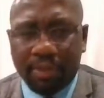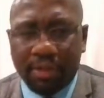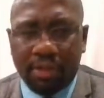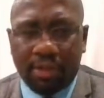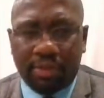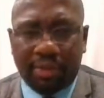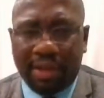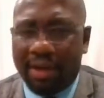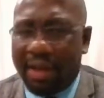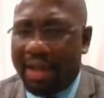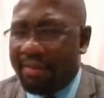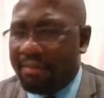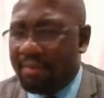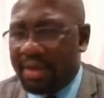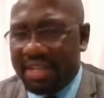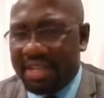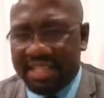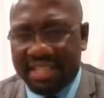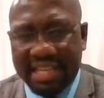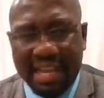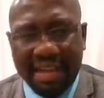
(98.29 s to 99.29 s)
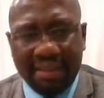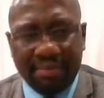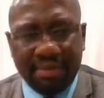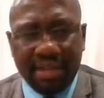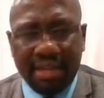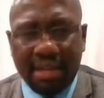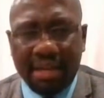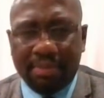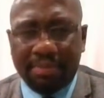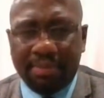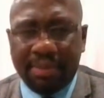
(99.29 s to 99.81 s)
They don't have money saved
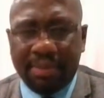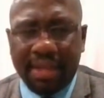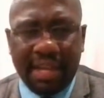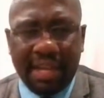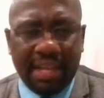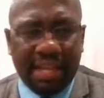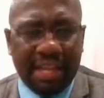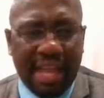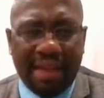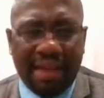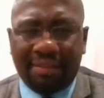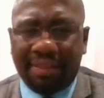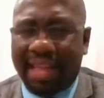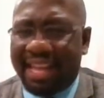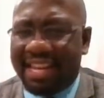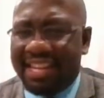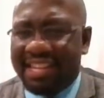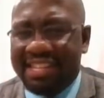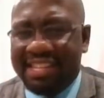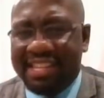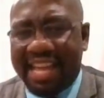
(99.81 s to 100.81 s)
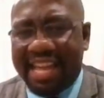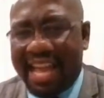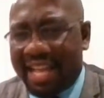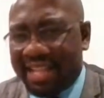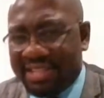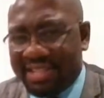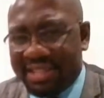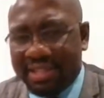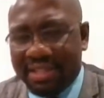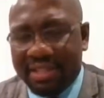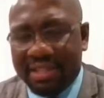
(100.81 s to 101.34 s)
up. They have a lot of
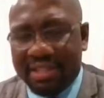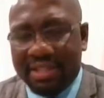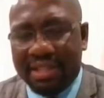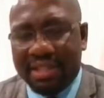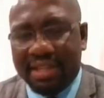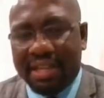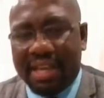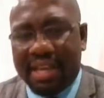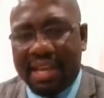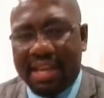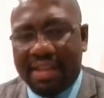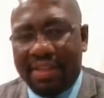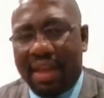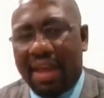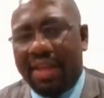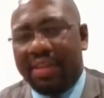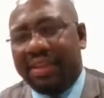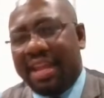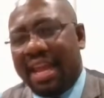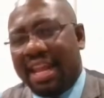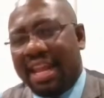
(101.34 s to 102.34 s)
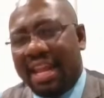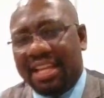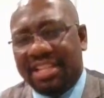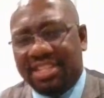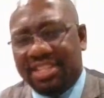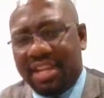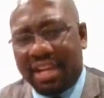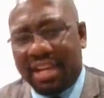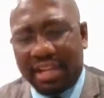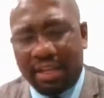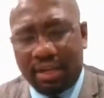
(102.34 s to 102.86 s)
debts, and now they're kind of like
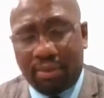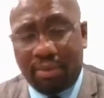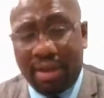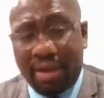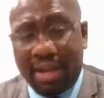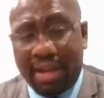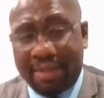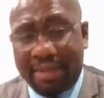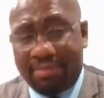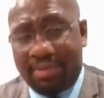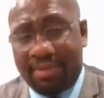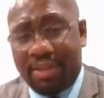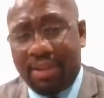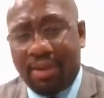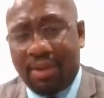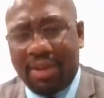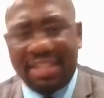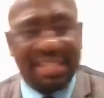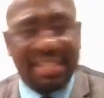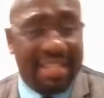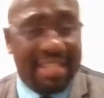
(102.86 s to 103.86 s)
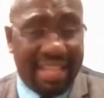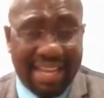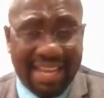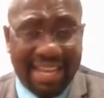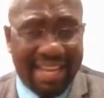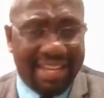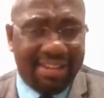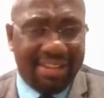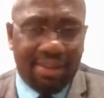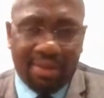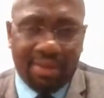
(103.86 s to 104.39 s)
stuck in a rut. Is it
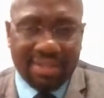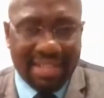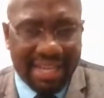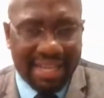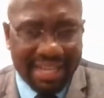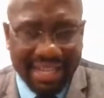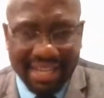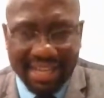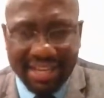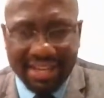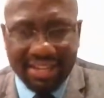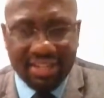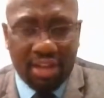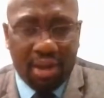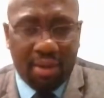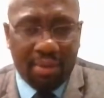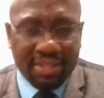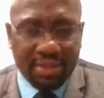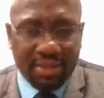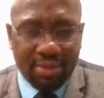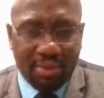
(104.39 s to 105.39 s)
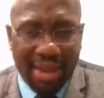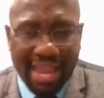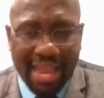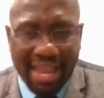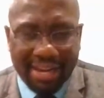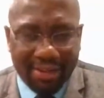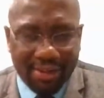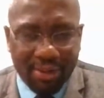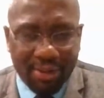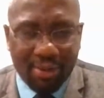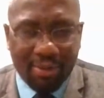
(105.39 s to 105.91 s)
the end? No, it's not the end. There's always a way
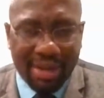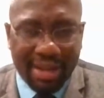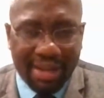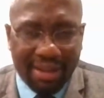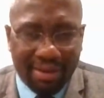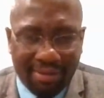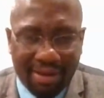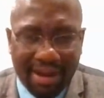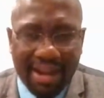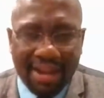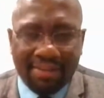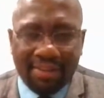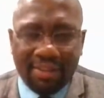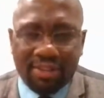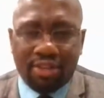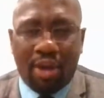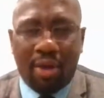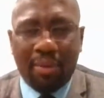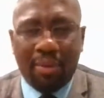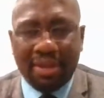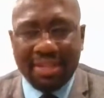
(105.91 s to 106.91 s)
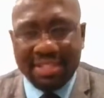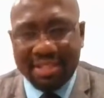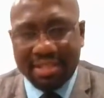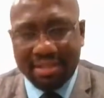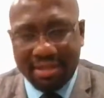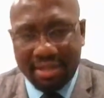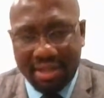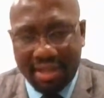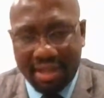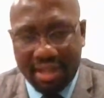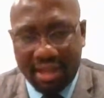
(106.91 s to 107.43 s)
out of nowhere, right? There's
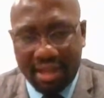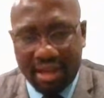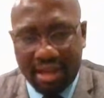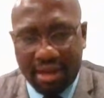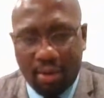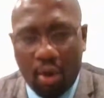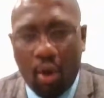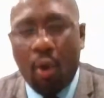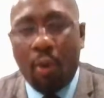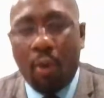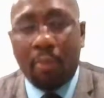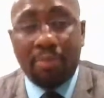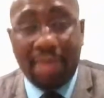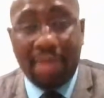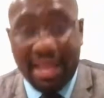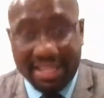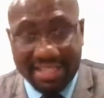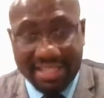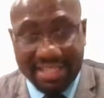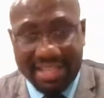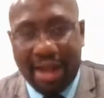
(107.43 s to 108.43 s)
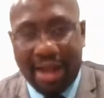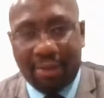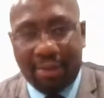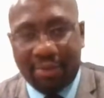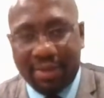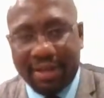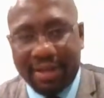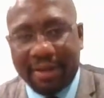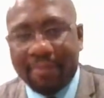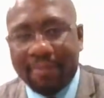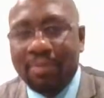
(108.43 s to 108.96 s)
always a hope that's out
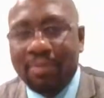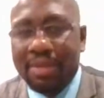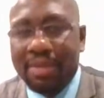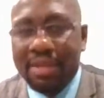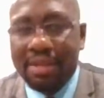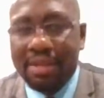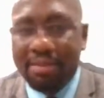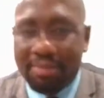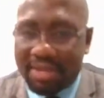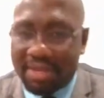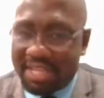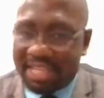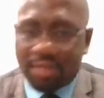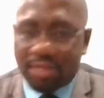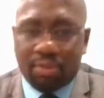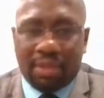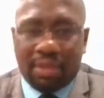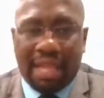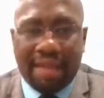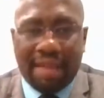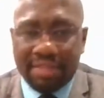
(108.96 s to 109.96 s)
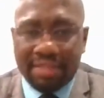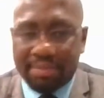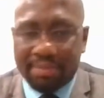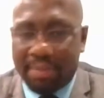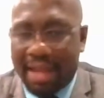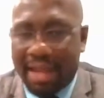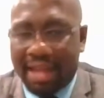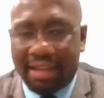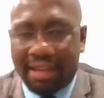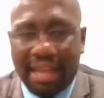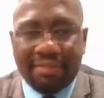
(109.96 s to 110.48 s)
there, because that's what life is
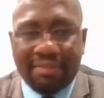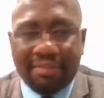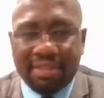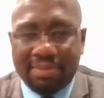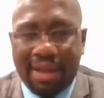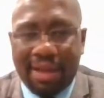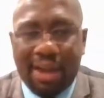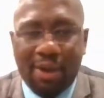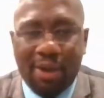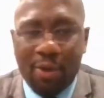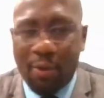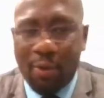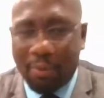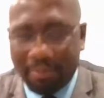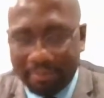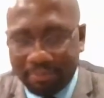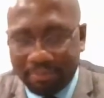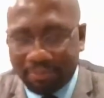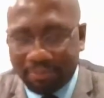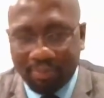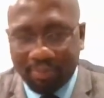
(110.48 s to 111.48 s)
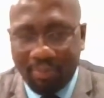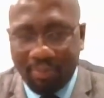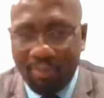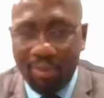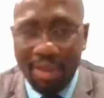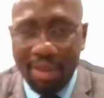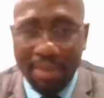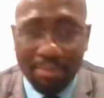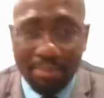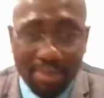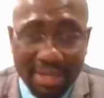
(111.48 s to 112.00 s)
about. Life is about hope,
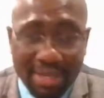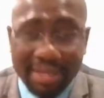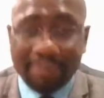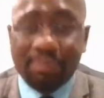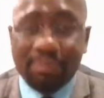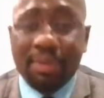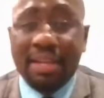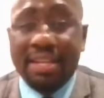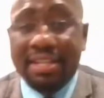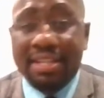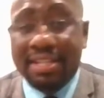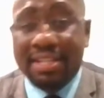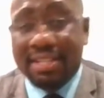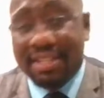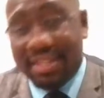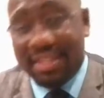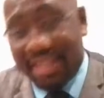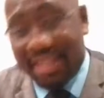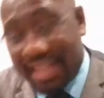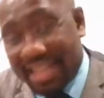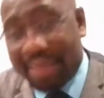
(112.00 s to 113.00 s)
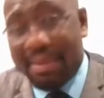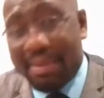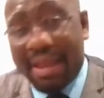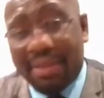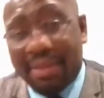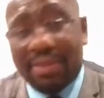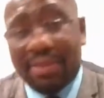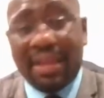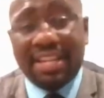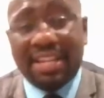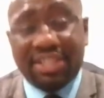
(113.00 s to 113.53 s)
but it can
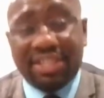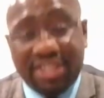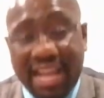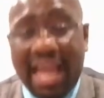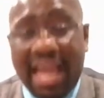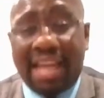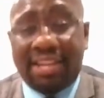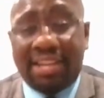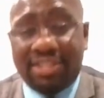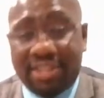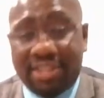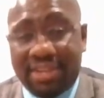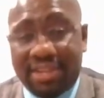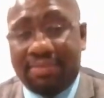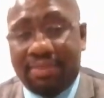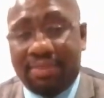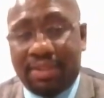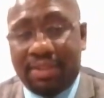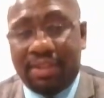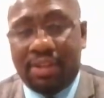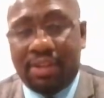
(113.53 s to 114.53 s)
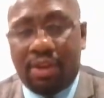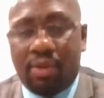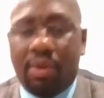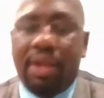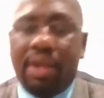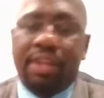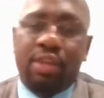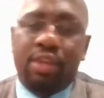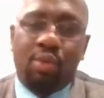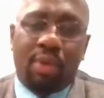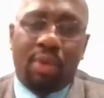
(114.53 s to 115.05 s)
make things challenging,
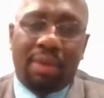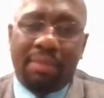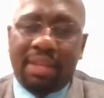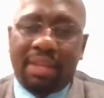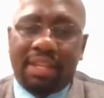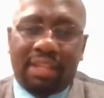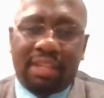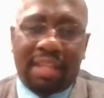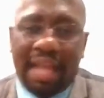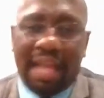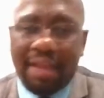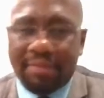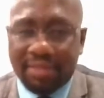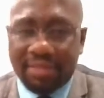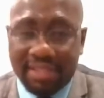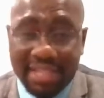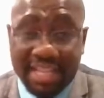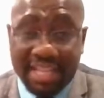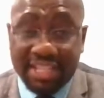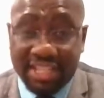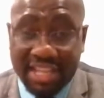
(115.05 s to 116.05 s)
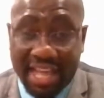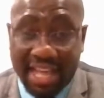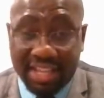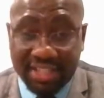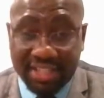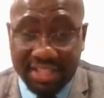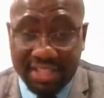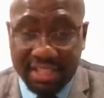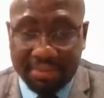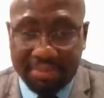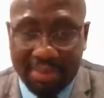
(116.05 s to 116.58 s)
and you want to make your life as less
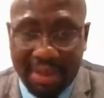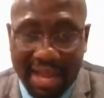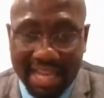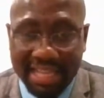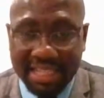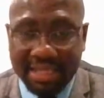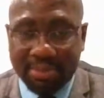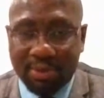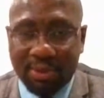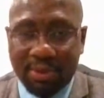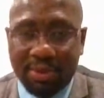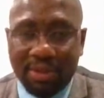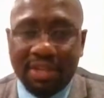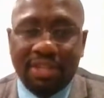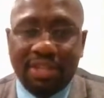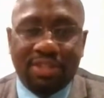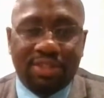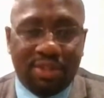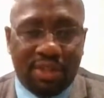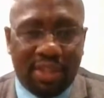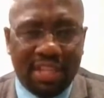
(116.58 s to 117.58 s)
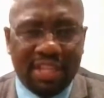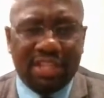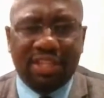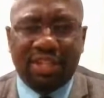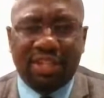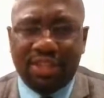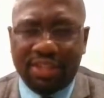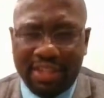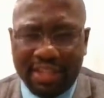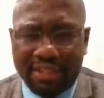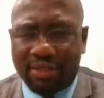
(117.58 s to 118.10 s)
challenging as possible so
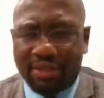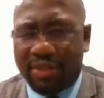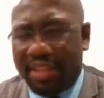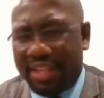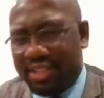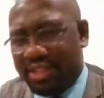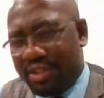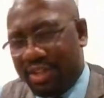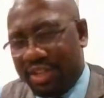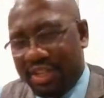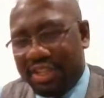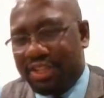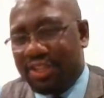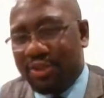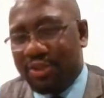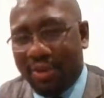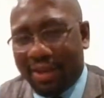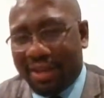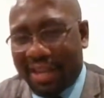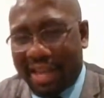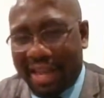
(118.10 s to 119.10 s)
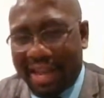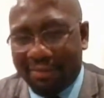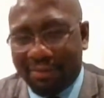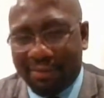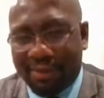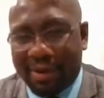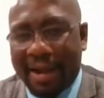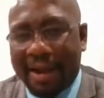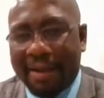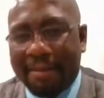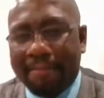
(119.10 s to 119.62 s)
that you can enjoy life,
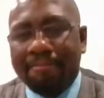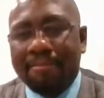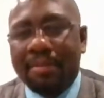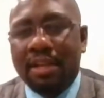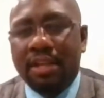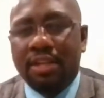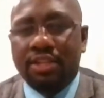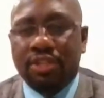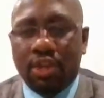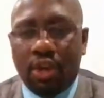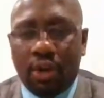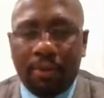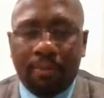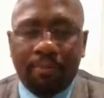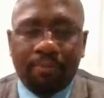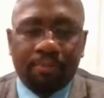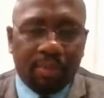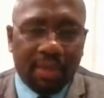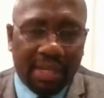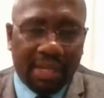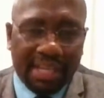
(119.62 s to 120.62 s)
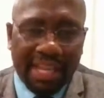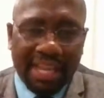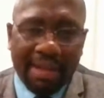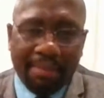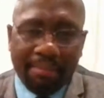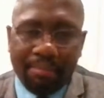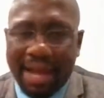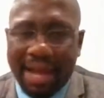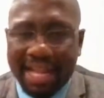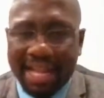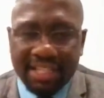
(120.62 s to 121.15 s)
right? So
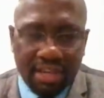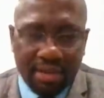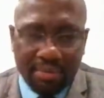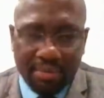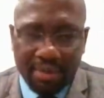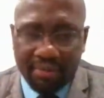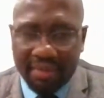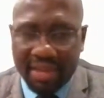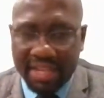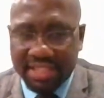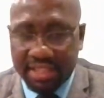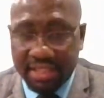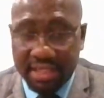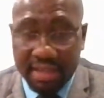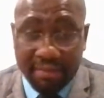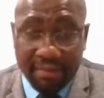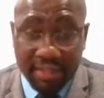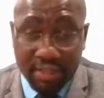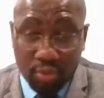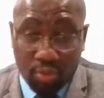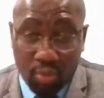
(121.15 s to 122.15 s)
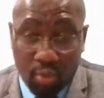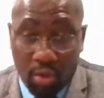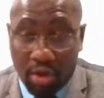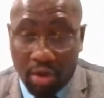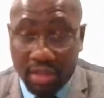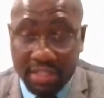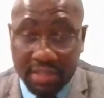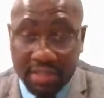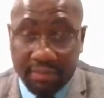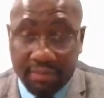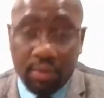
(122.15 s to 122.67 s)
again, buy term invest. The difference
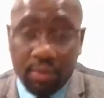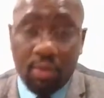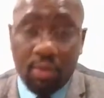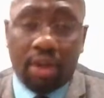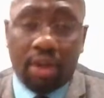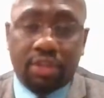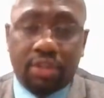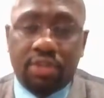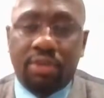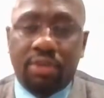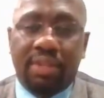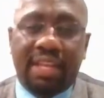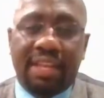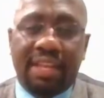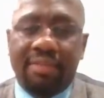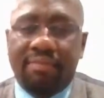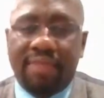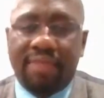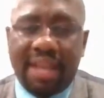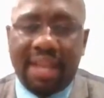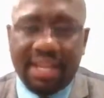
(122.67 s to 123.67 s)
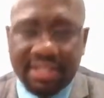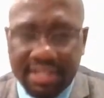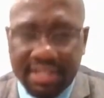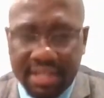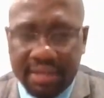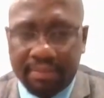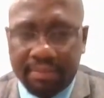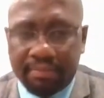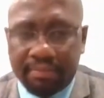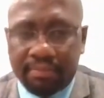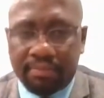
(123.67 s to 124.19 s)
works if are truly
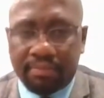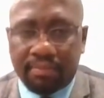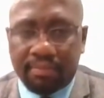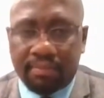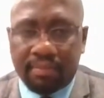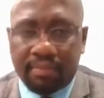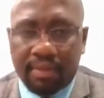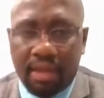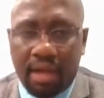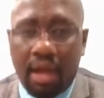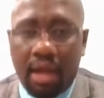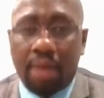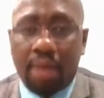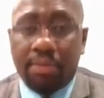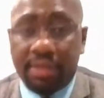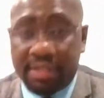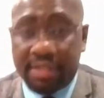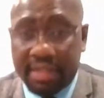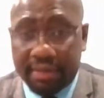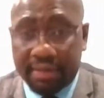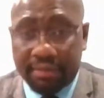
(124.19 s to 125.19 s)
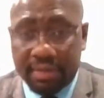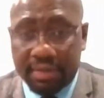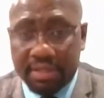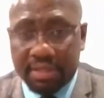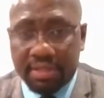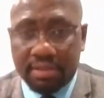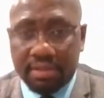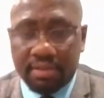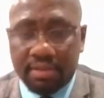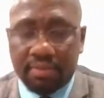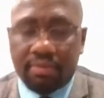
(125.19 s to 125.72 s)
investing the
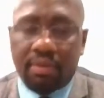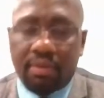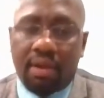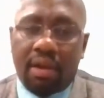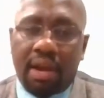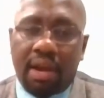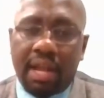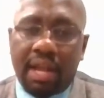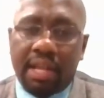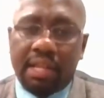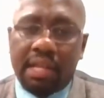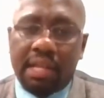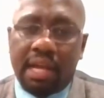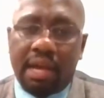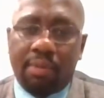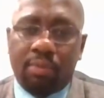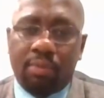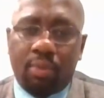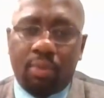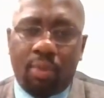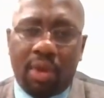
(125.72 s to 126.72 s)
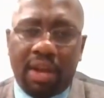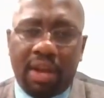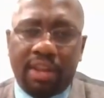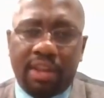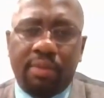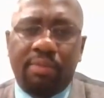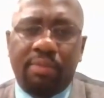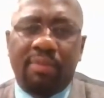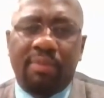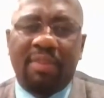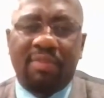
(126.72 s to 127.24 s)
difference, all right, where
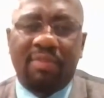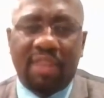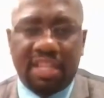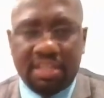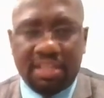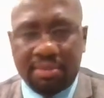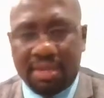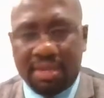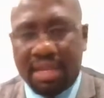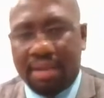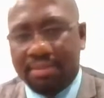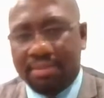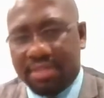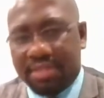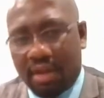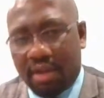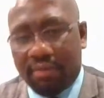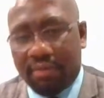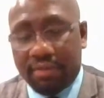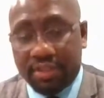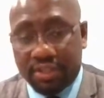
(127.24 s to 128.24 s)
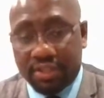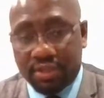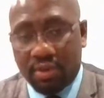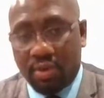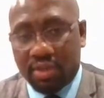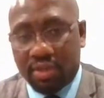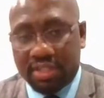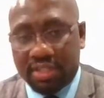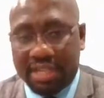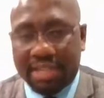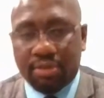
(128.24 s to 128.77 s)
you eventually become
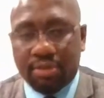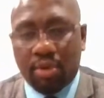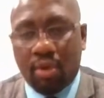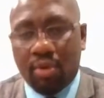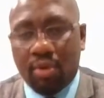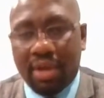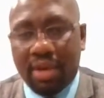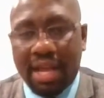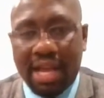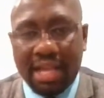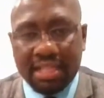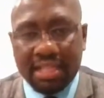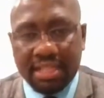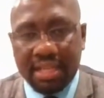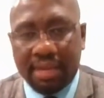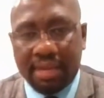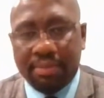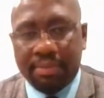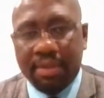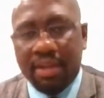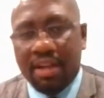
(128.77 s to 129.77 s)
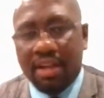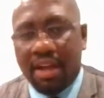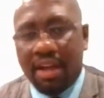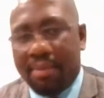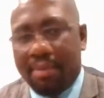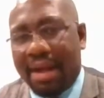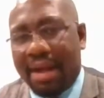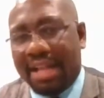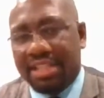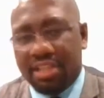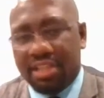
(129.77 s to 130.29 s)
self-insured. So that's the whole concept
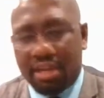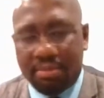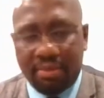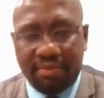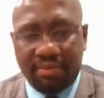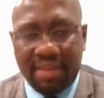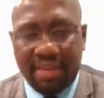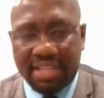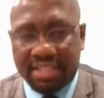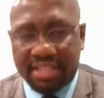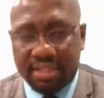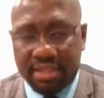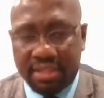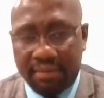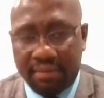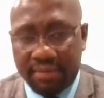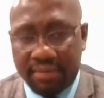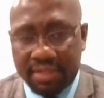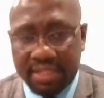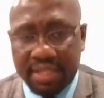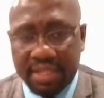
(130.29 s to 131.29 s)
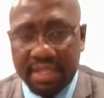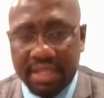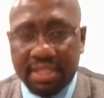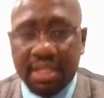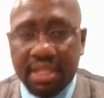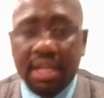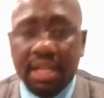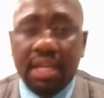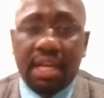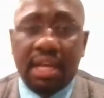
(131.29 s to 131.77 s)
of buy term invest the difference is.